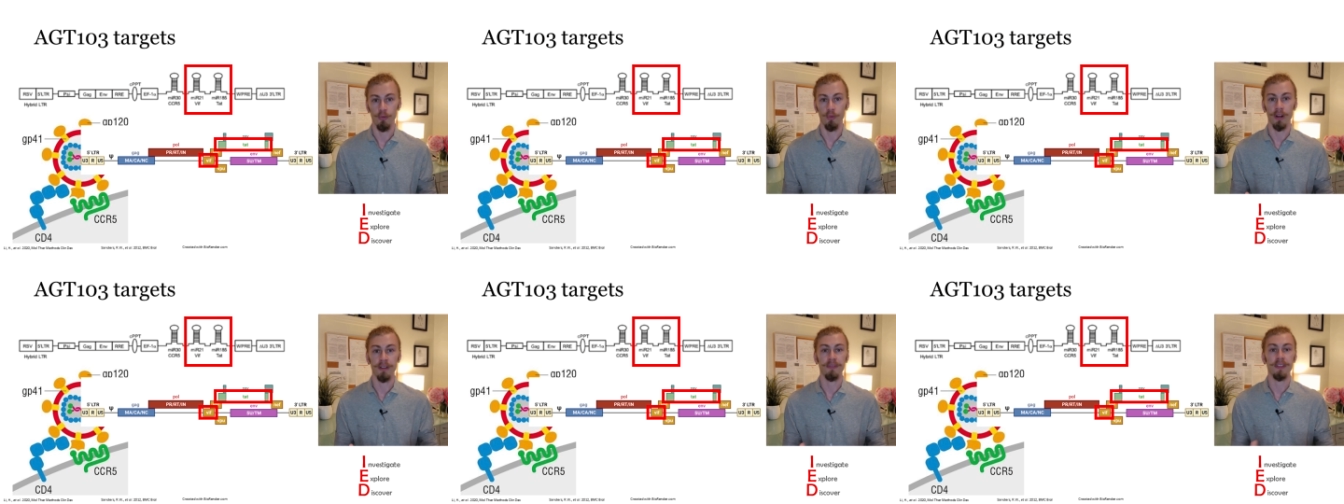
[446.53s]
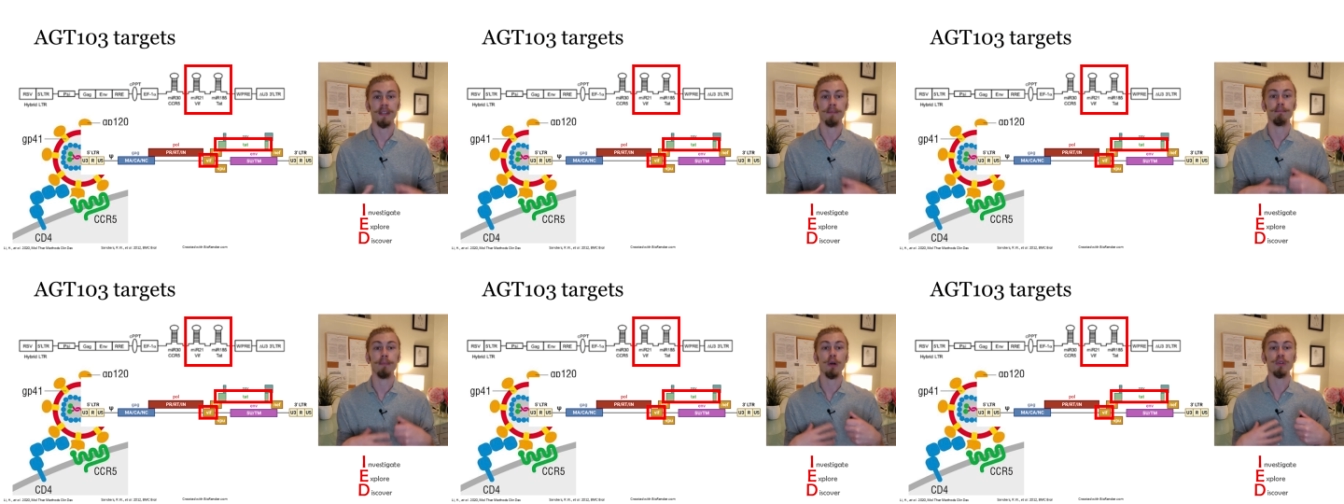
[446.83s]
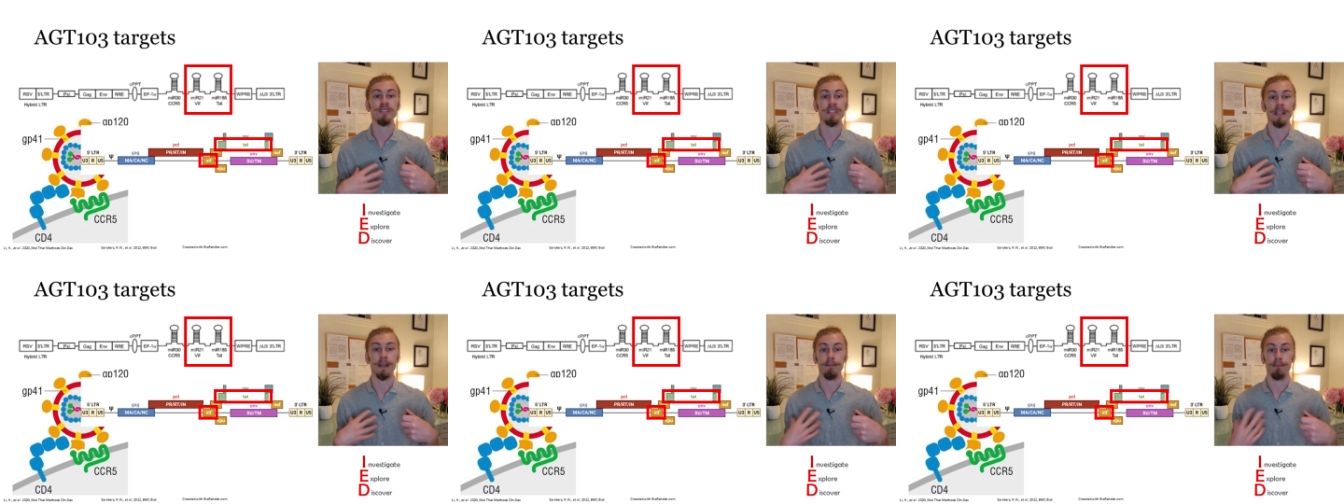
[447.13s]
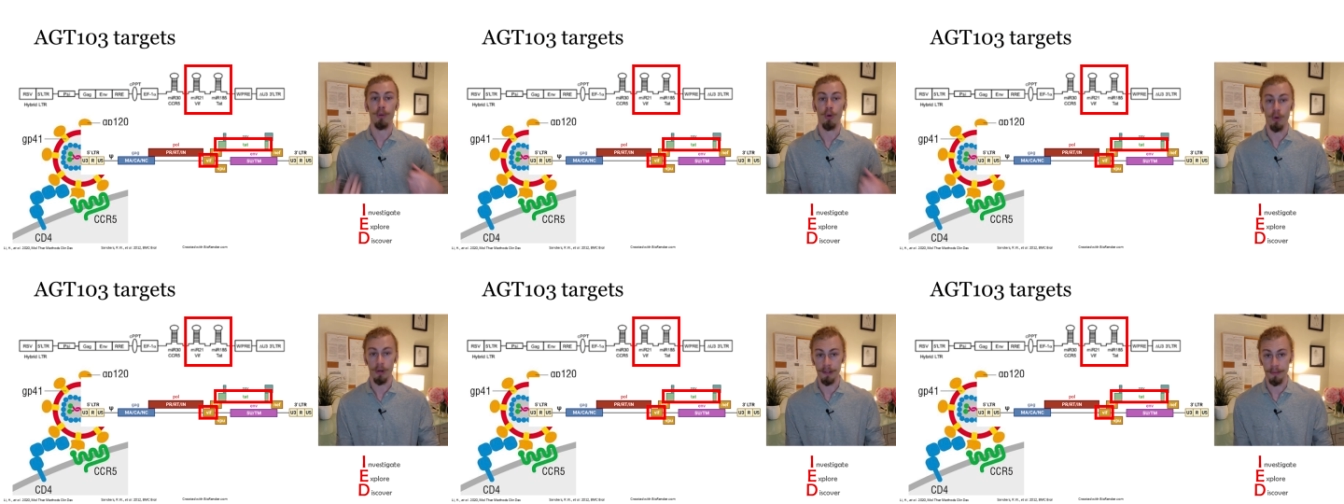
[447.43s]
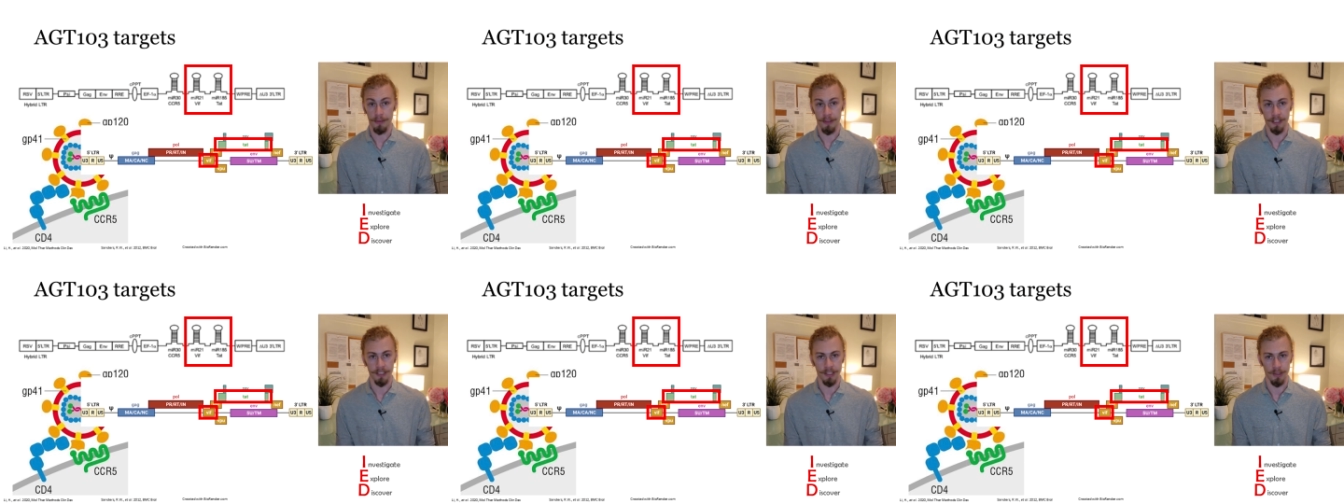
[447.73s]
one of the most
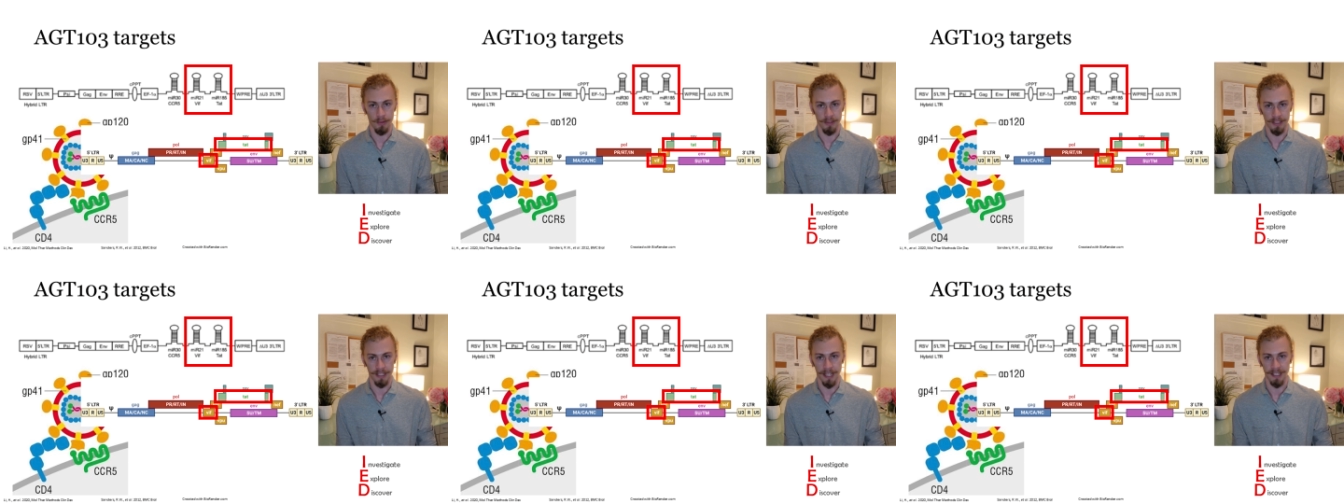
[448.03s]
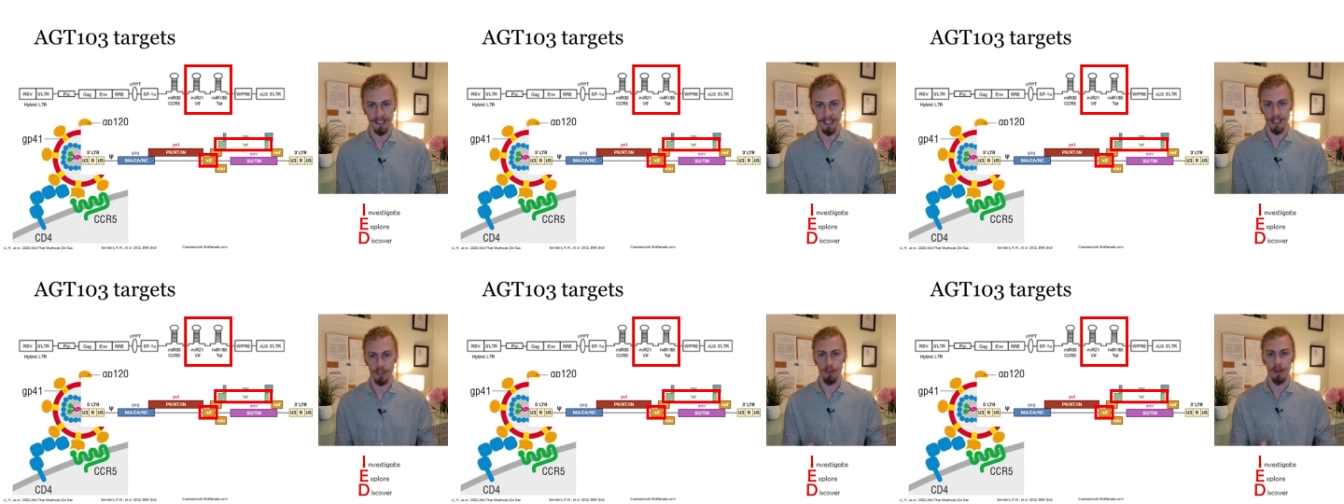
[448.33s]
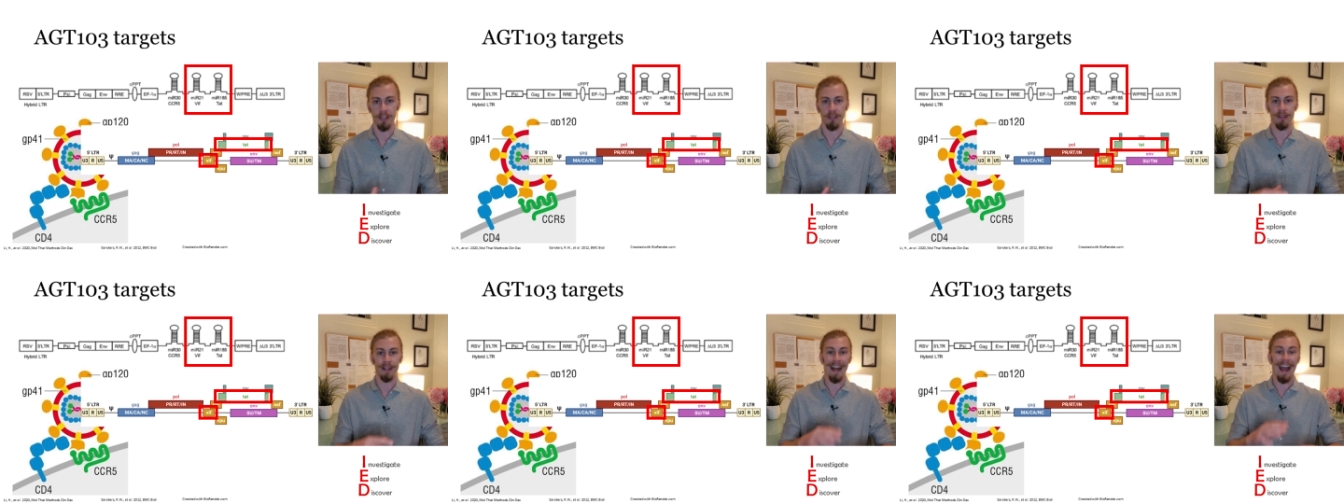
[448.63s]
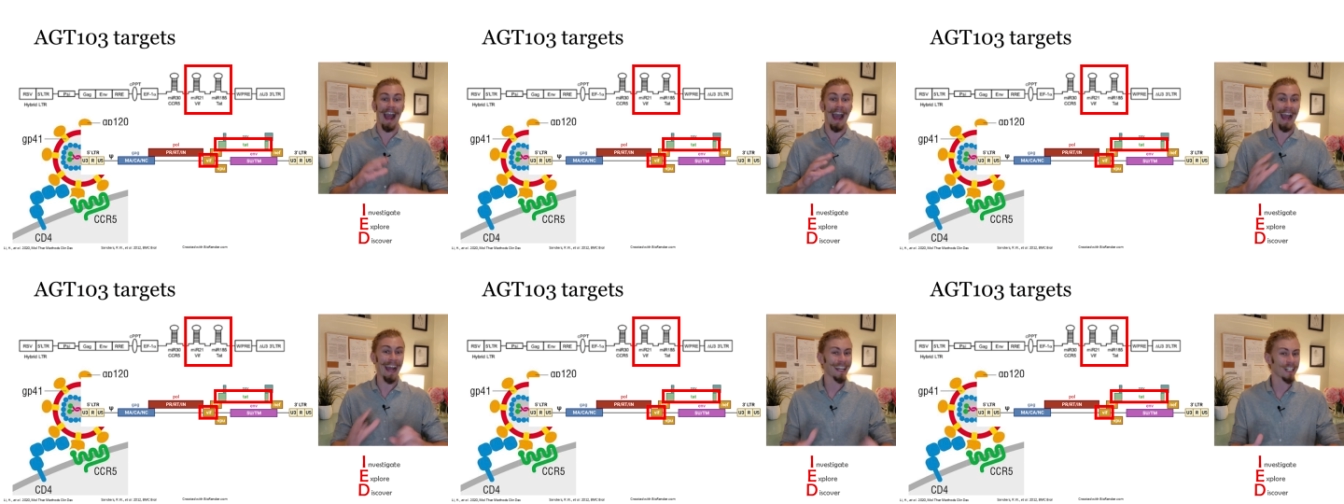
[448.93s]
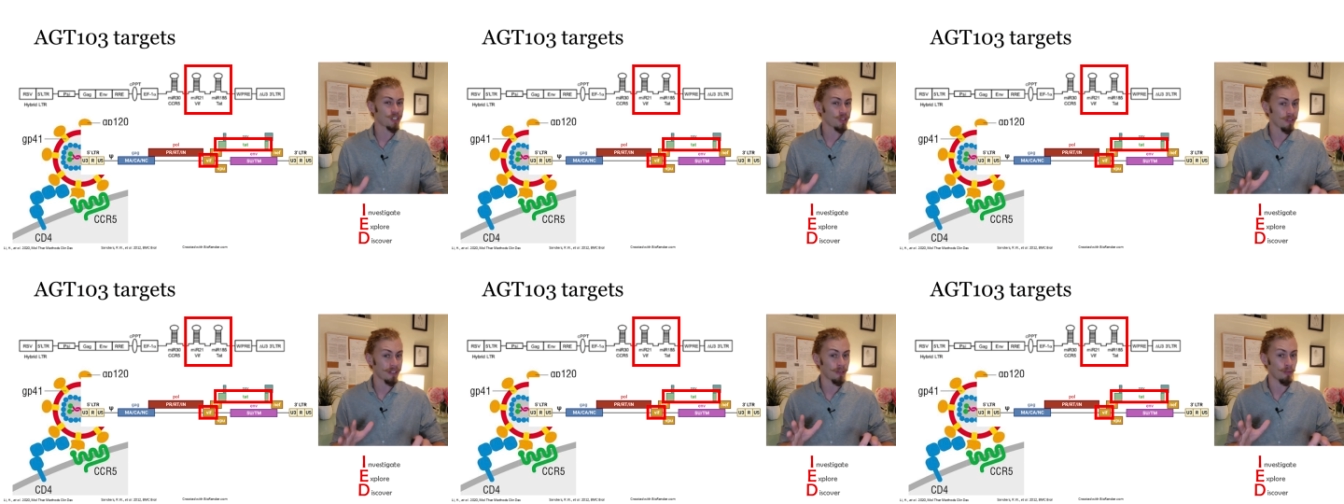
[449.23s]
important things to assess is whether it
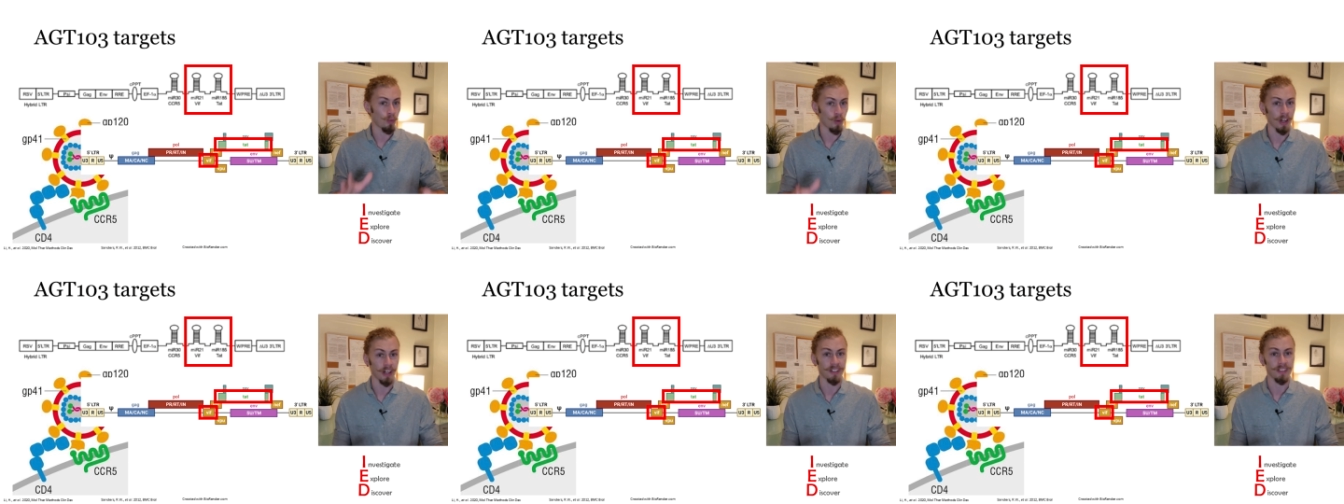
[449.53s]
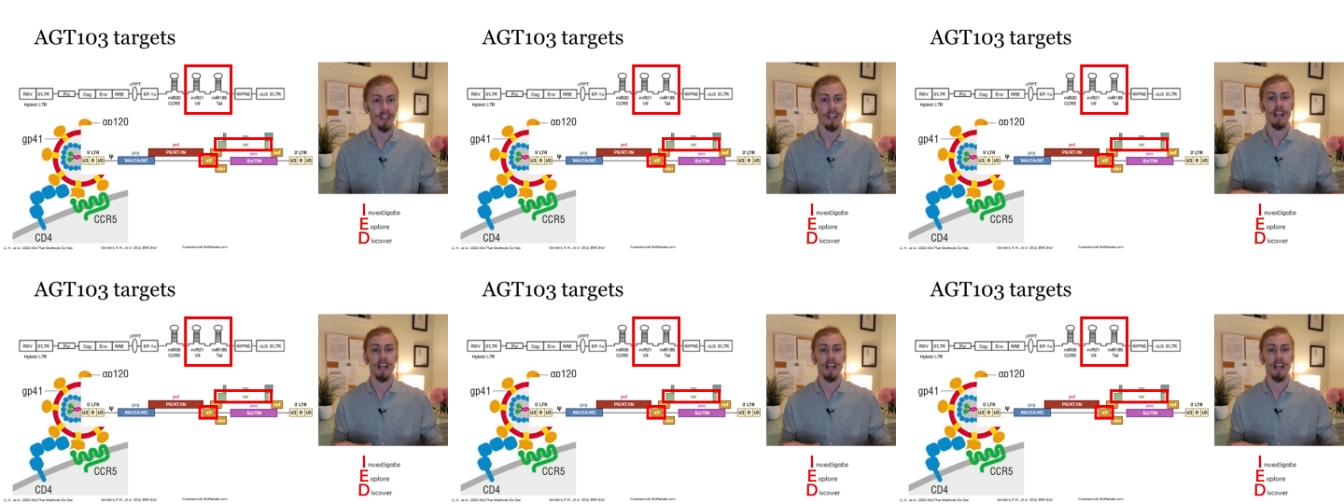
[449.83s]
actually works